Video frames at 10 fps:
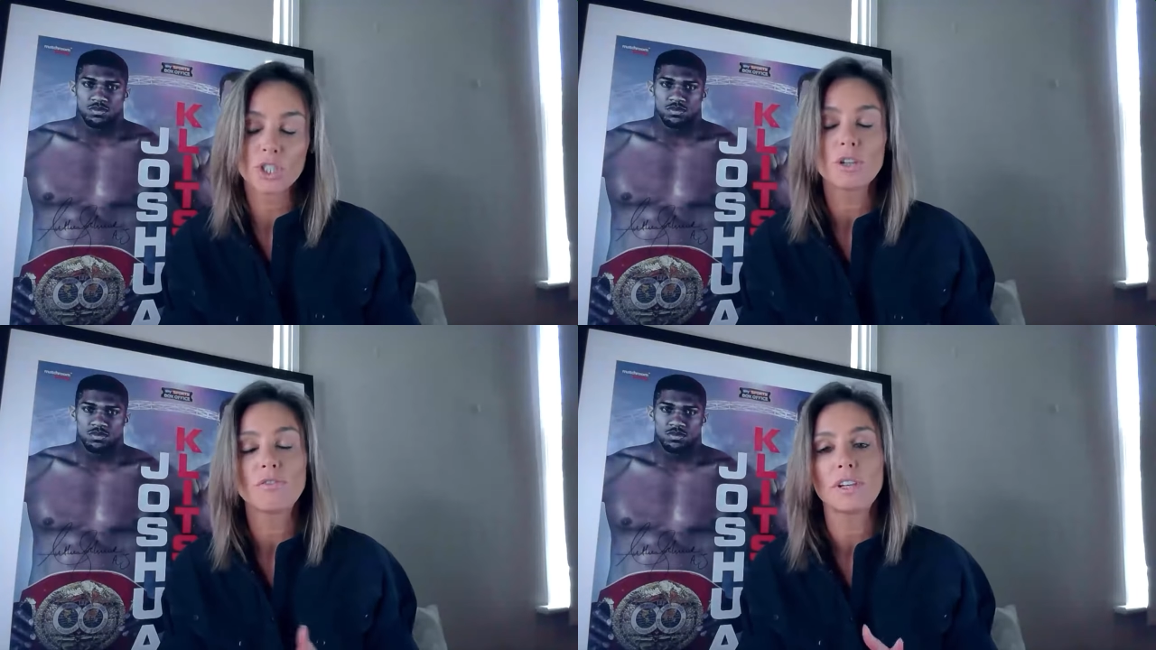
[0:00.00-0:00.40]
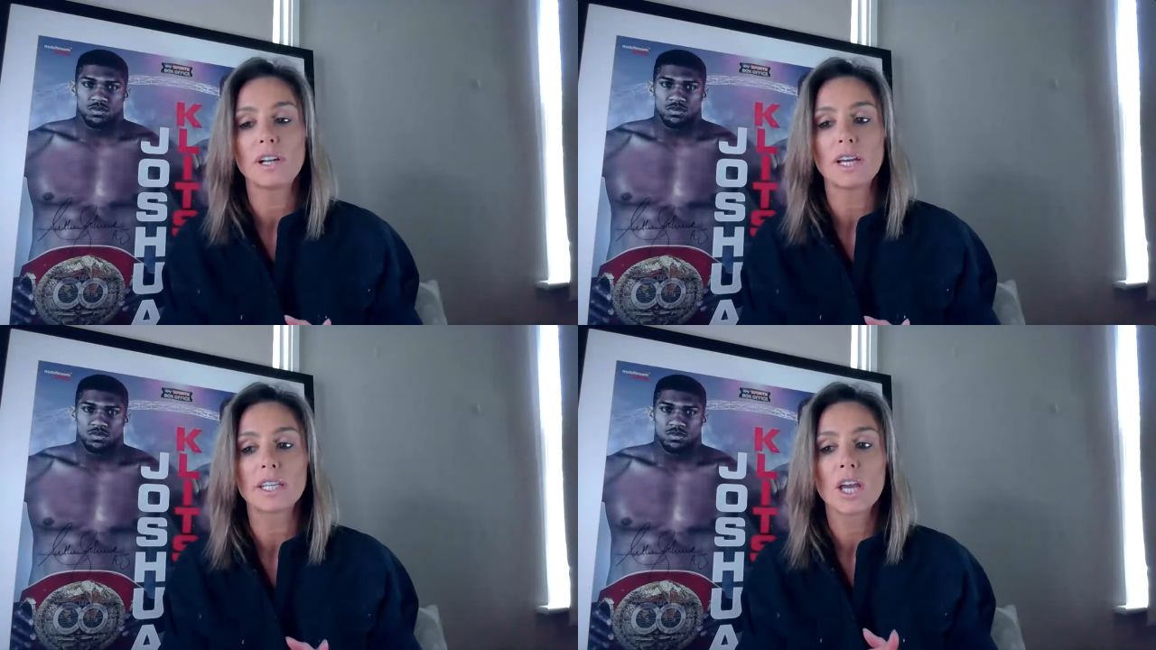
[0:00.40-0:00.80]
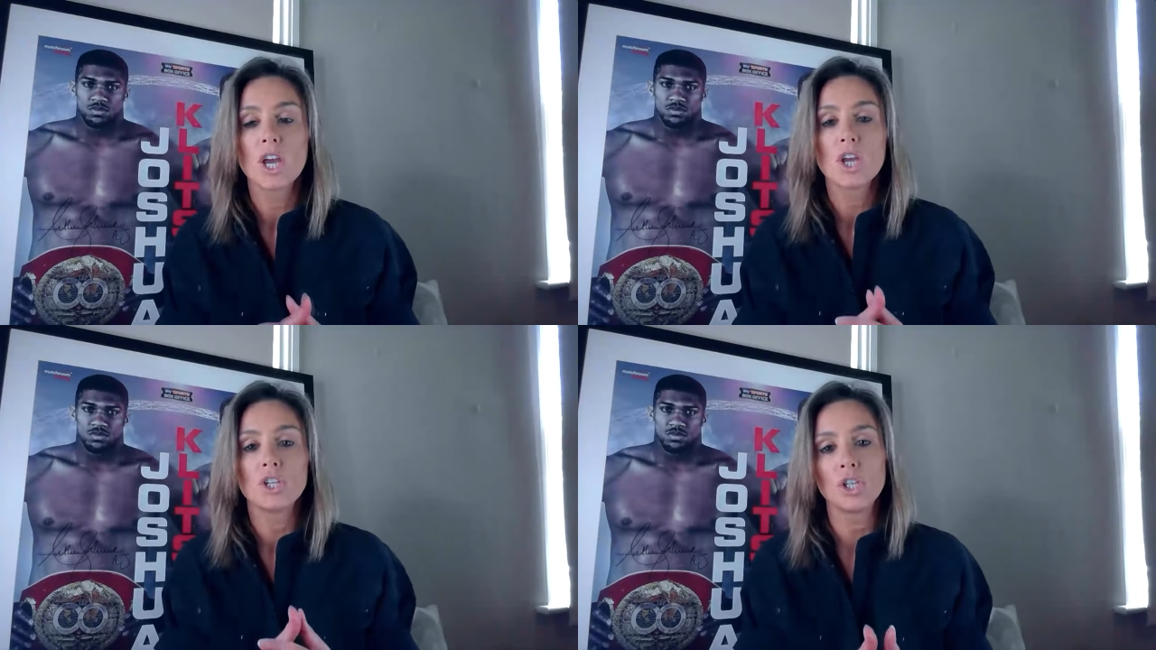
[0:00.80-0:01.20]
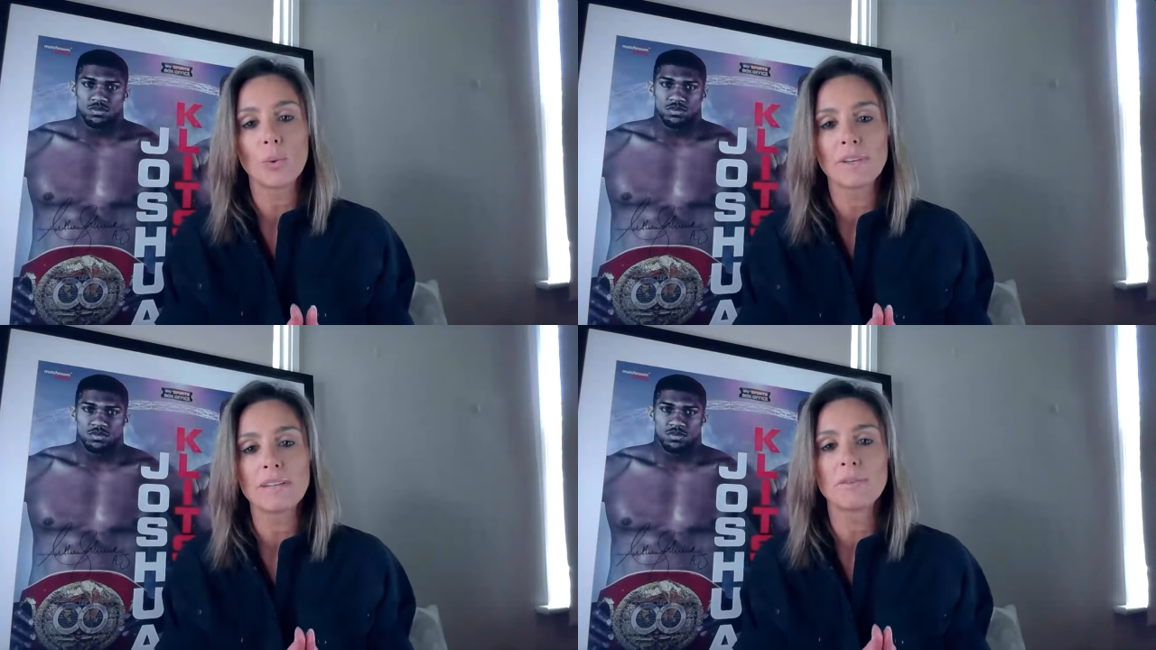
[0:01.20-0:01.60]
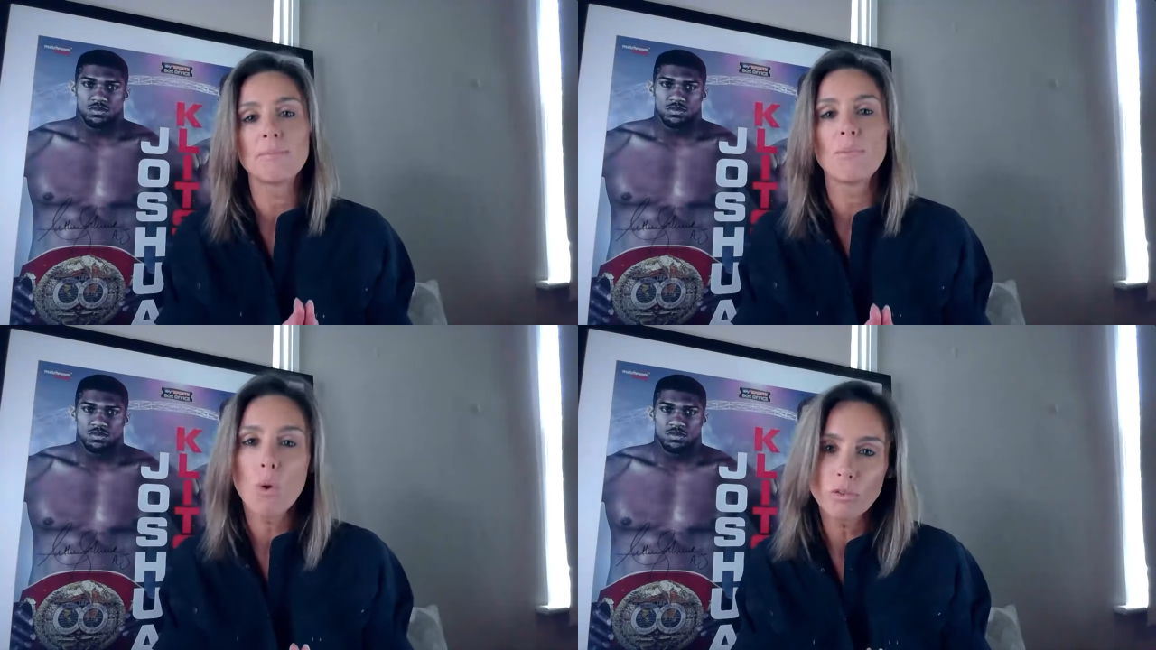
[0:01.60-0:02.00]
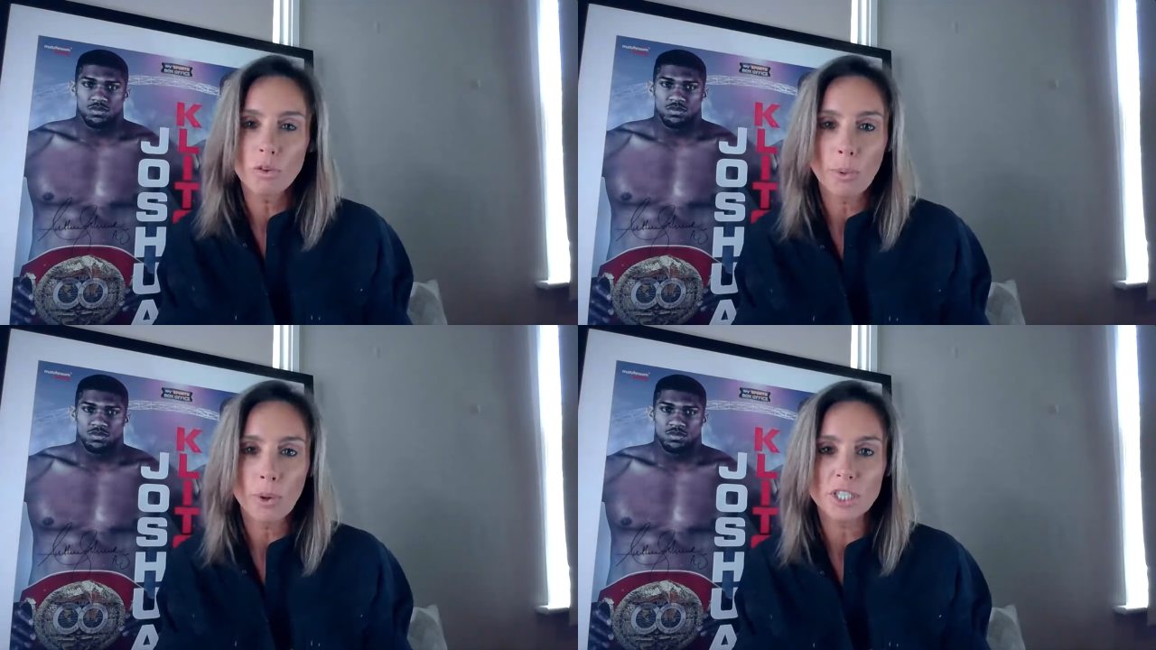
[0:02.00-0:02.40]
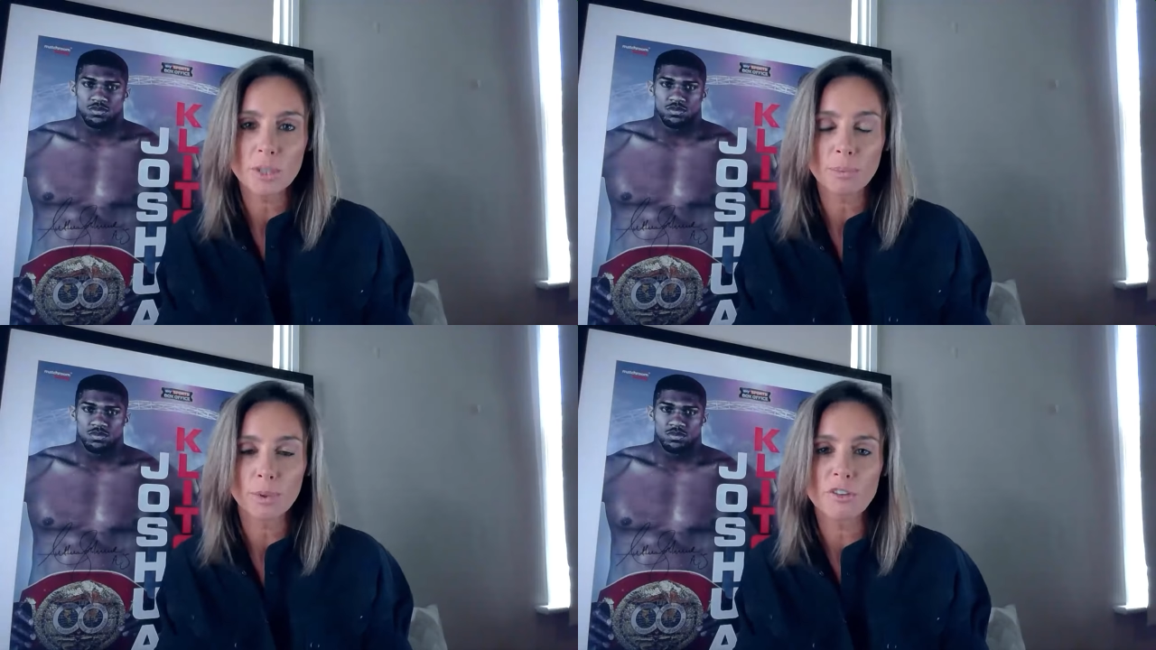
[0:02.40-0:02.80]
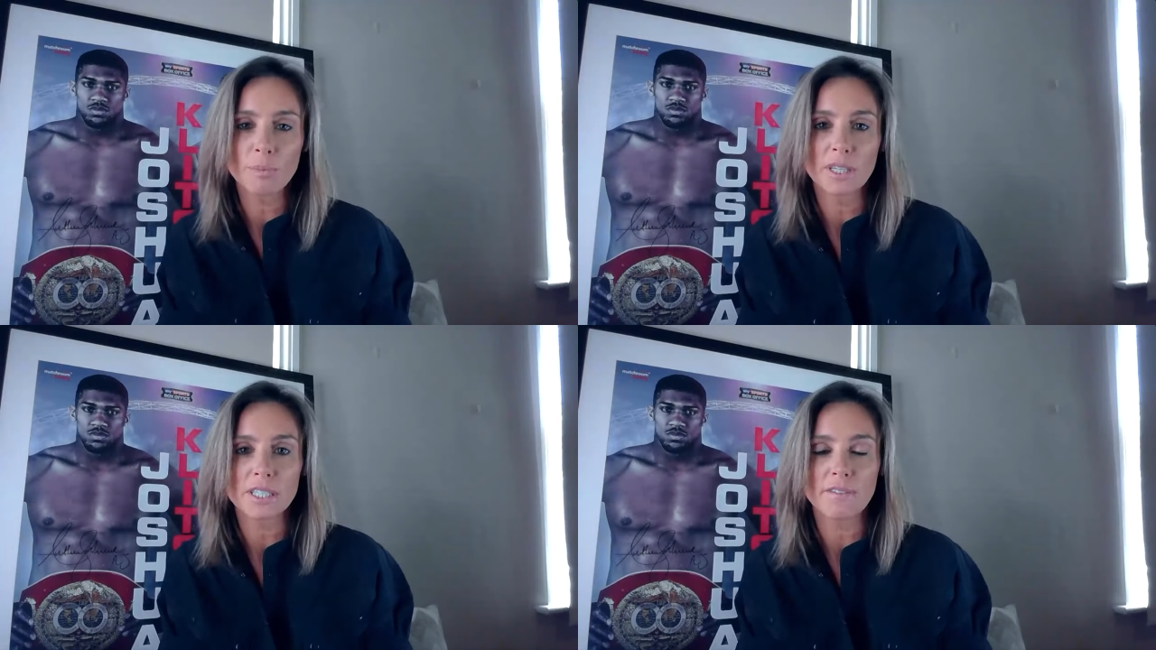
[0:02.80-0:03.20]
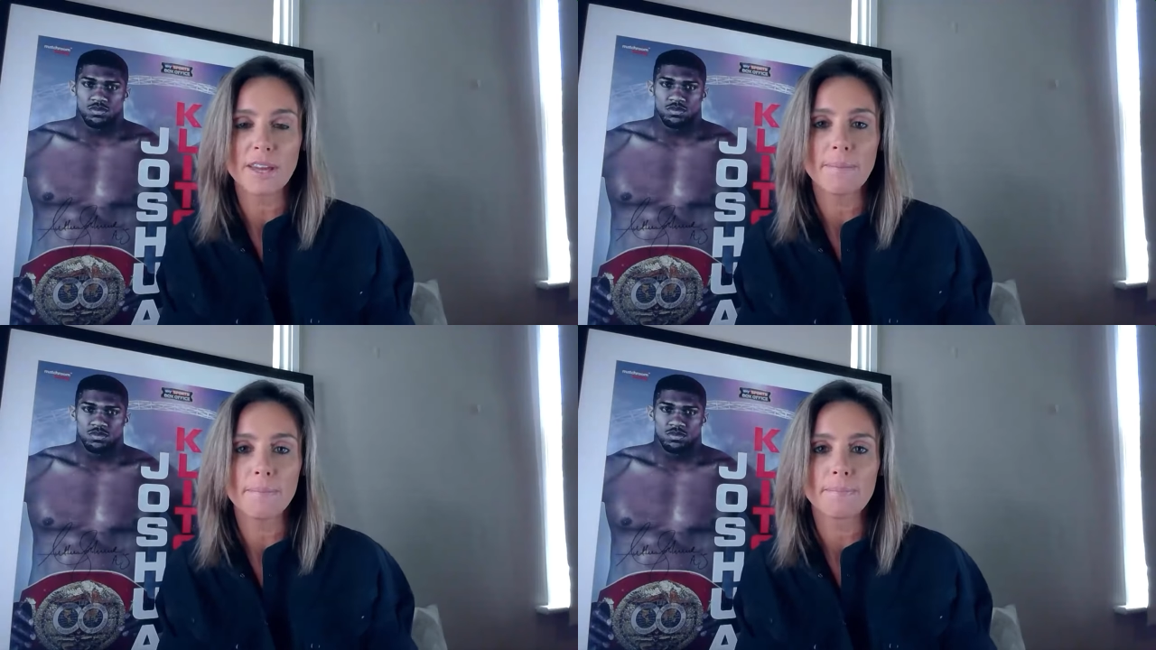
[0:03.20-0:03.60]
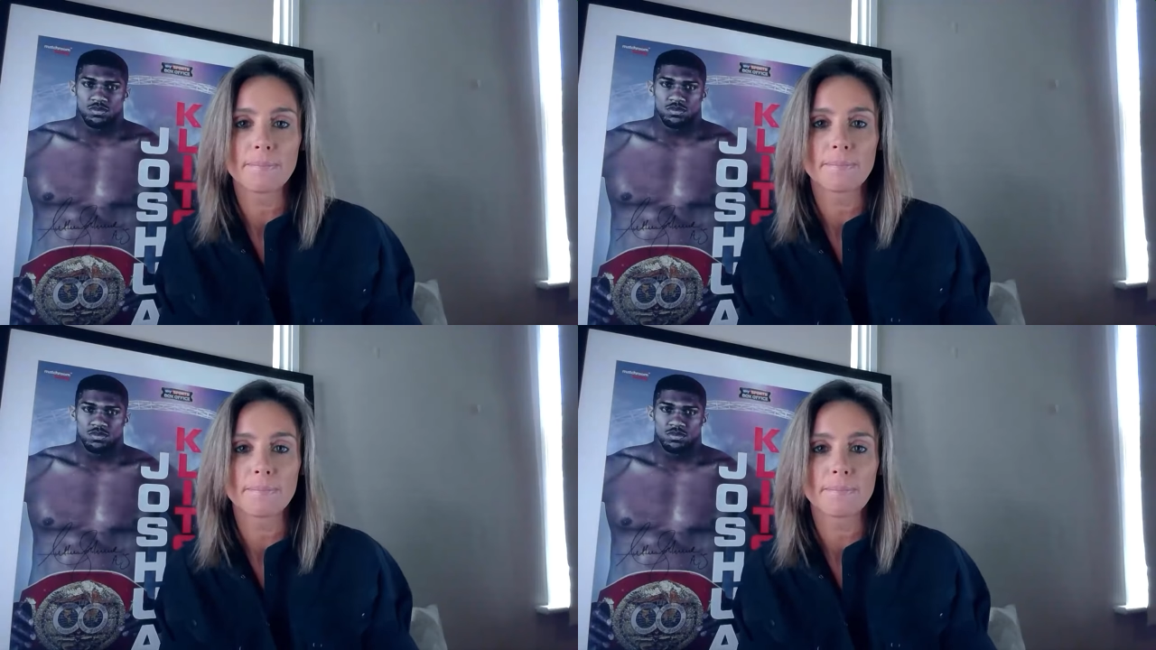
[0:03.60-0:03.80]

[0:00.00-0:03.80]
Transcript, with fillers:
Speaker 1: Do you feel like you have even more of a point to prove because of that?